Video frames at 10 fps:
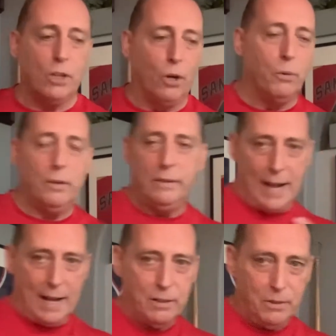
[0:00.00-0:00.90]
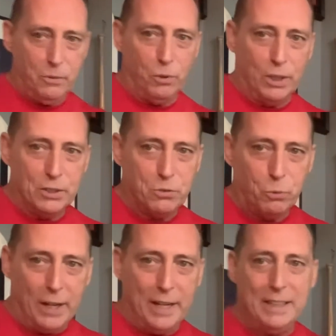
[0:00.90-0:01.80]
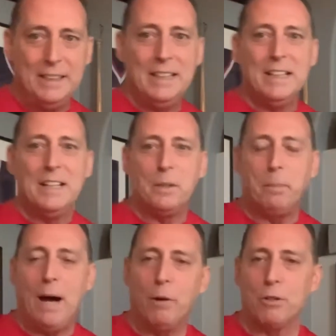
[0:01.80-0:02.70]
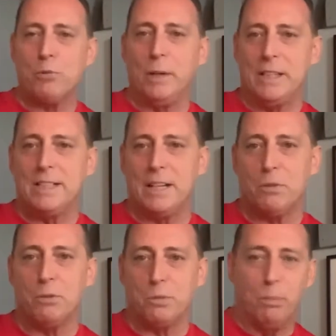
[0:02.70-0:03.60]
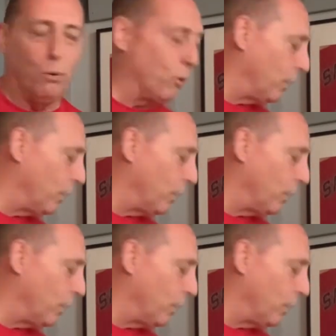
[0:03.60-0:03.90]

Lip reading: So that was when the power swing sticks was born.